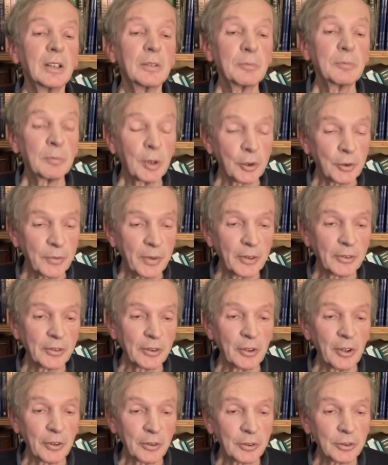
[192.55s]
which
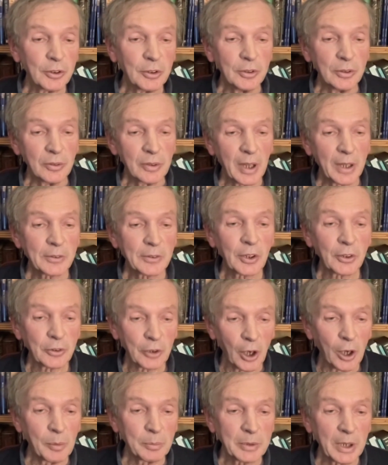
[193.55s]
physicists do, it's a
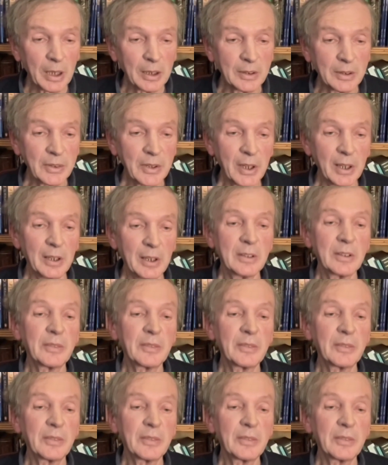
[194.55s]
top down theory.